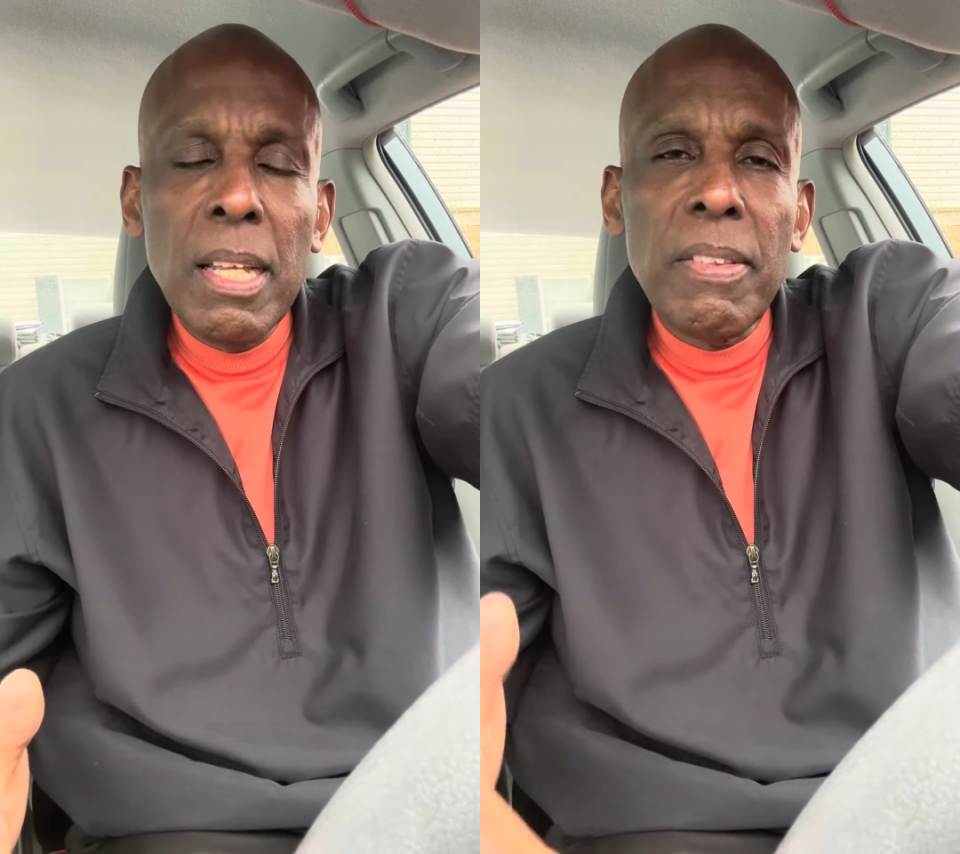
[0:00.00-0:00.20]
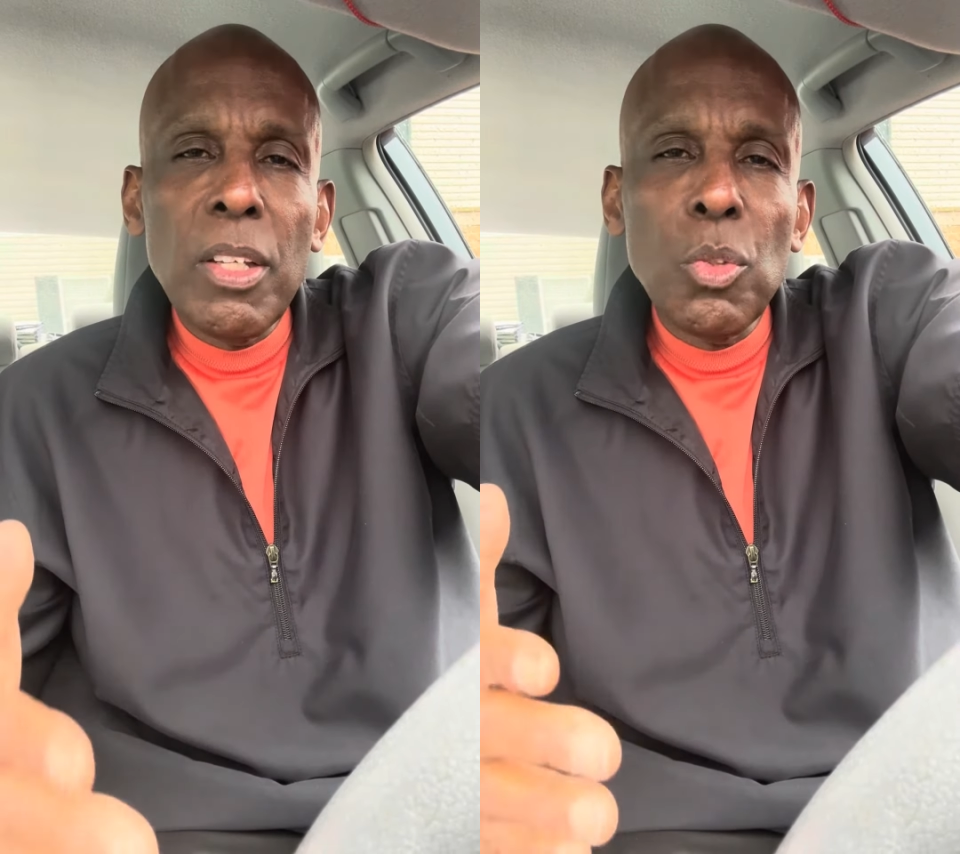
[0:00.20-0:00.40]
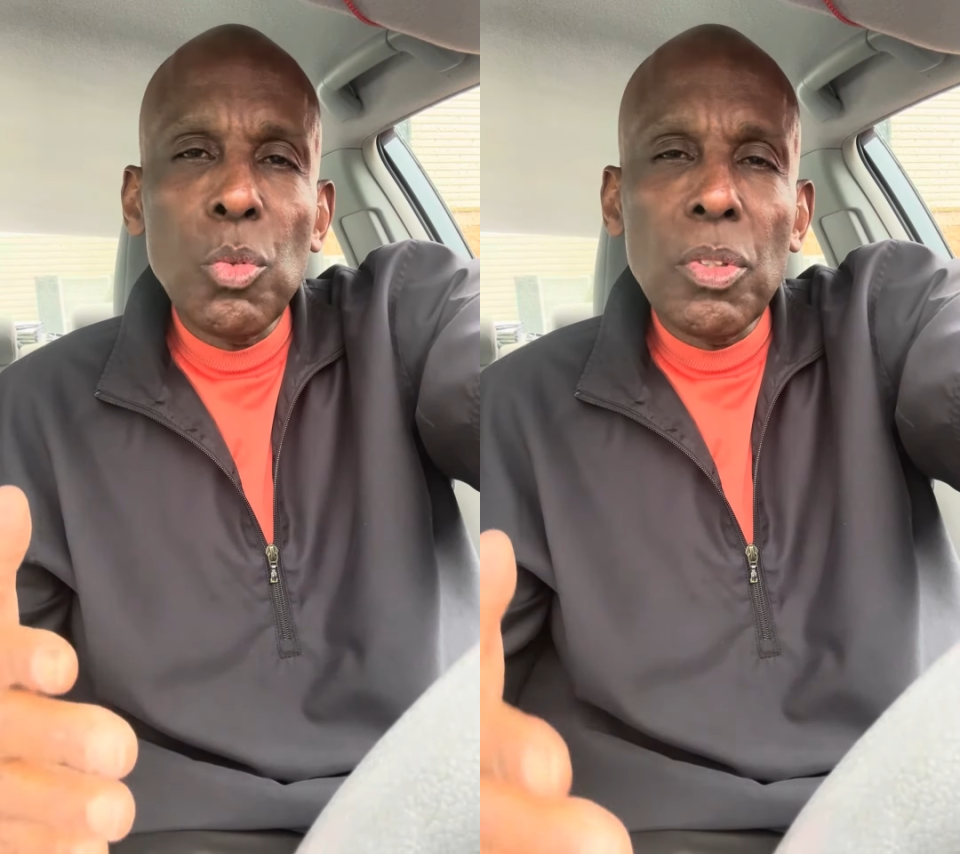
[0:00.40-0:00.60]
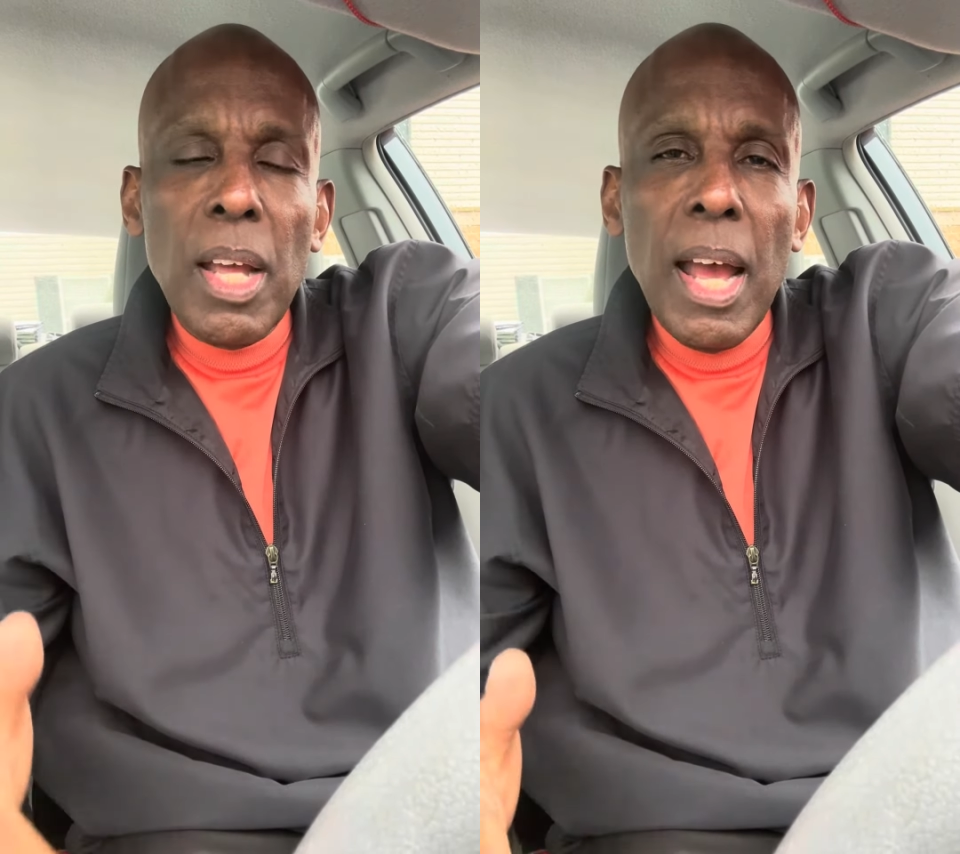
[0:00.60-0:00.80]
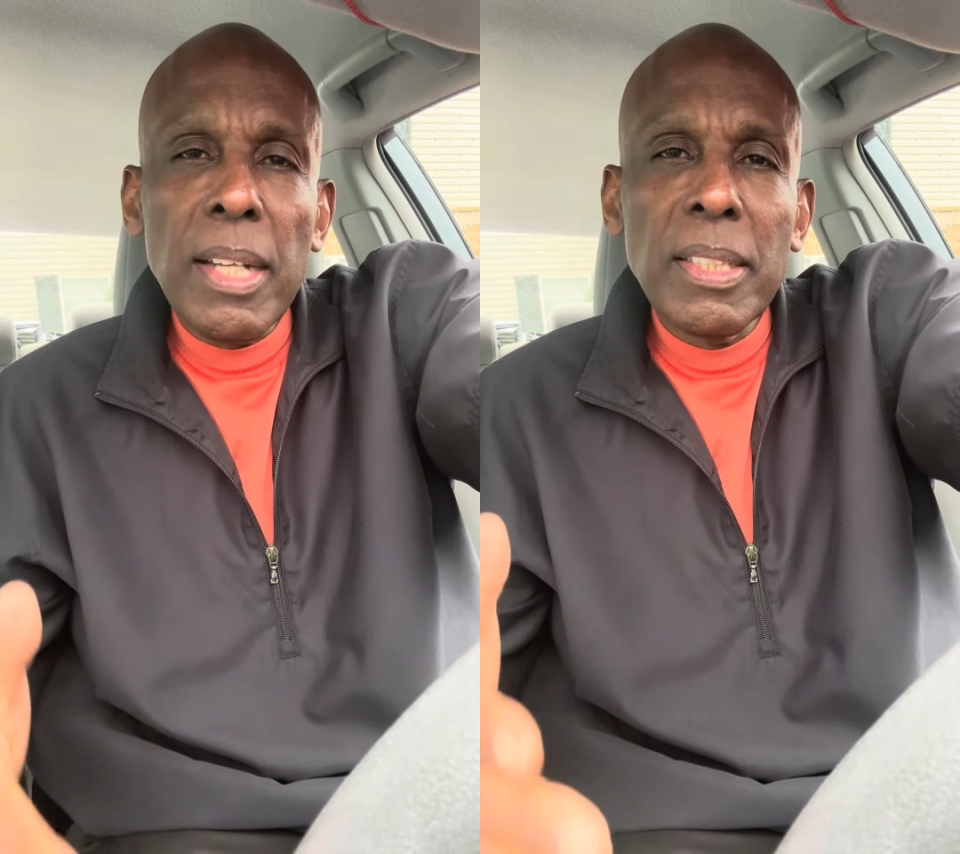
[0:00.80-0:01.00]
They do
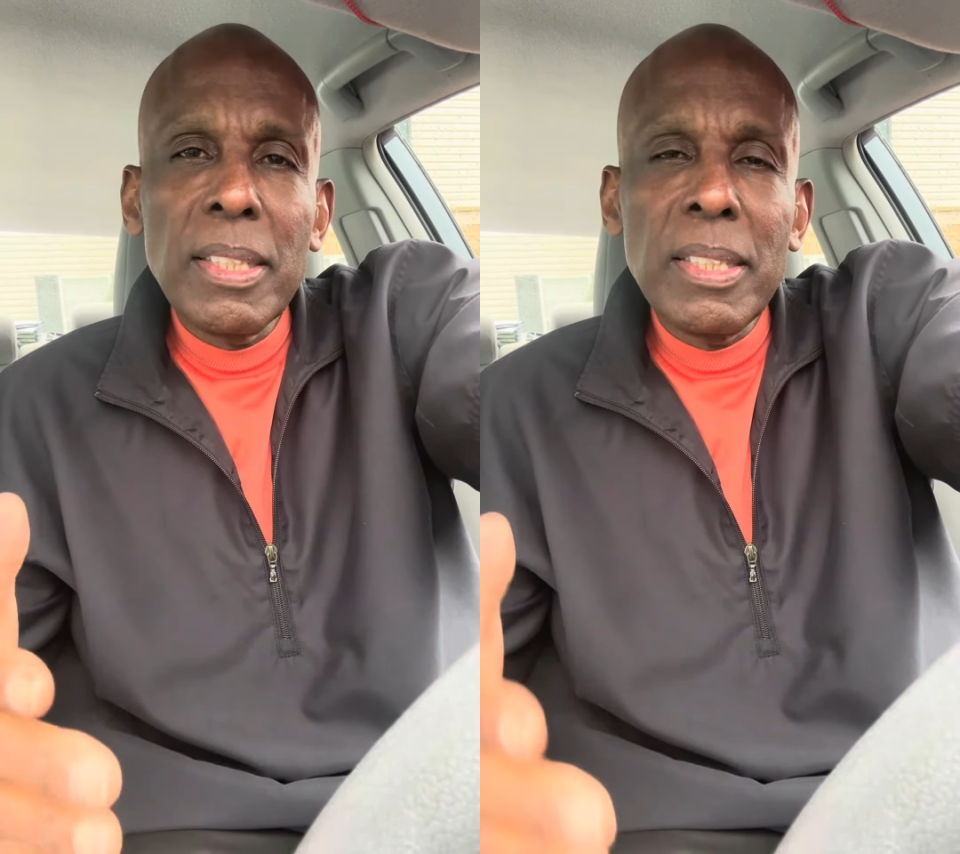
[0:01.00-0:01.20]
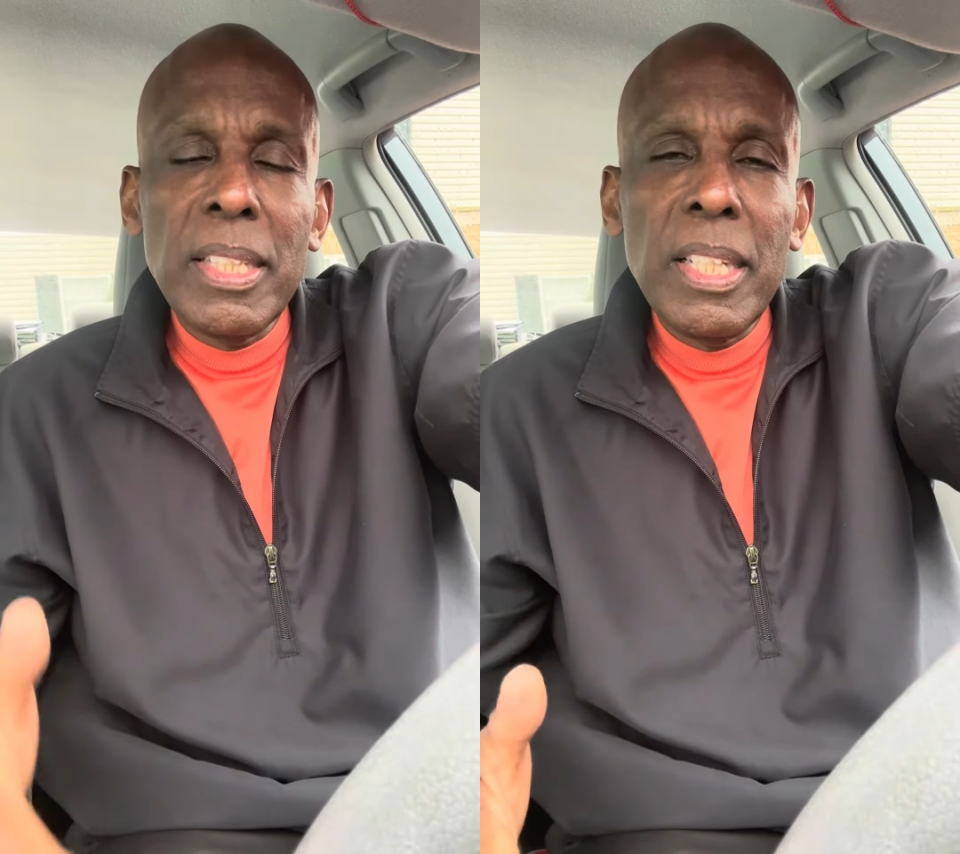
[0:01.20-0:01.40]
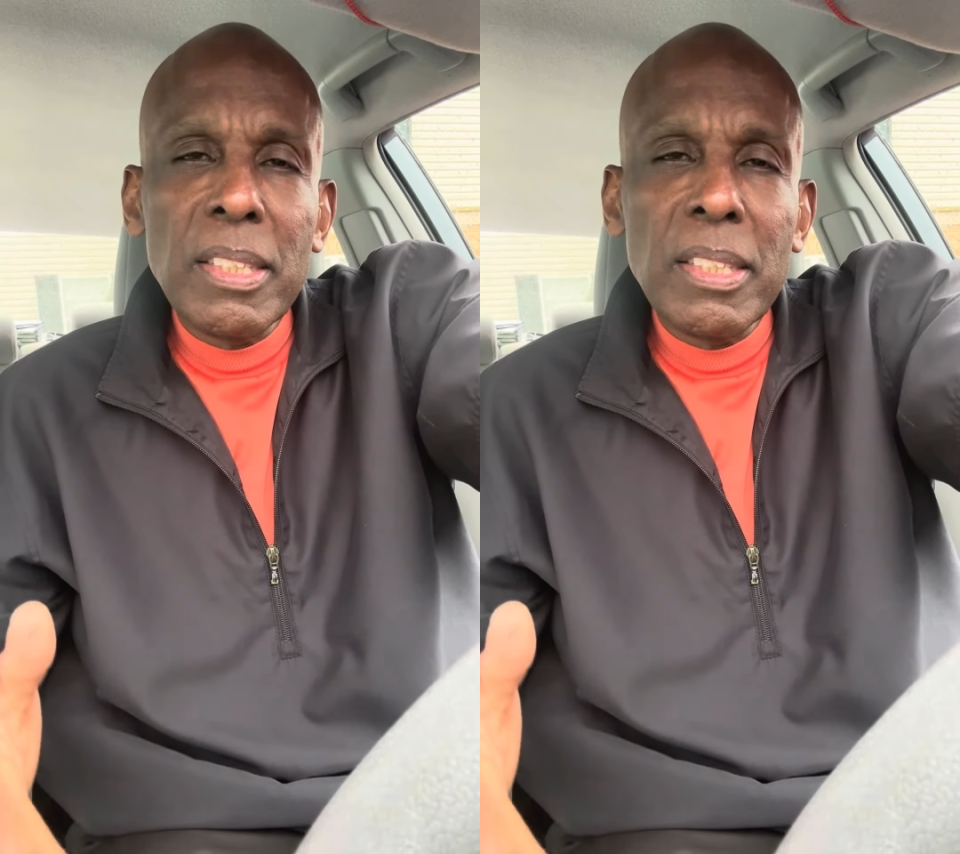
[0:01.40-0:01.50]
not need